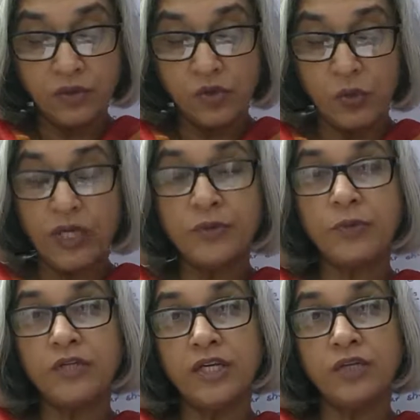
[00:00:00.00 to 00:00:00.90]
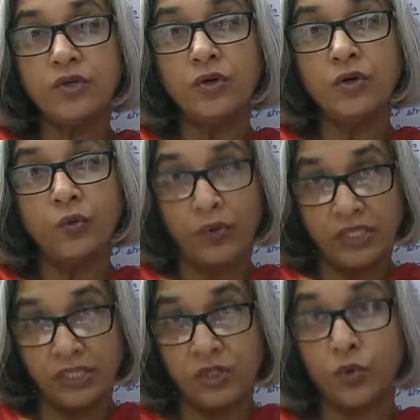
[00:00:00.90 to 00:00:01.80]
sweet potato, which
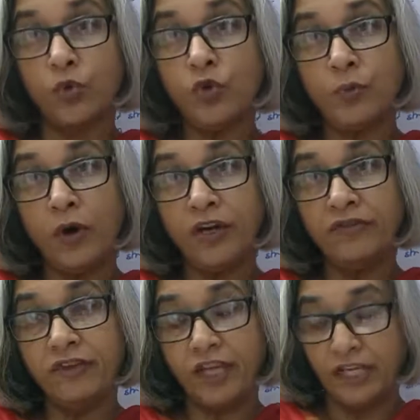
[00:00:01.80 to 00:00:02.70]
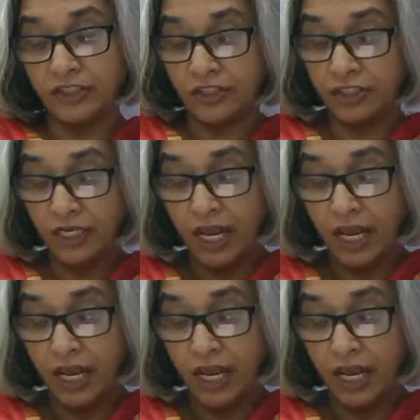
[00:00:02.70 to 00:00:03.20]
is a root modification,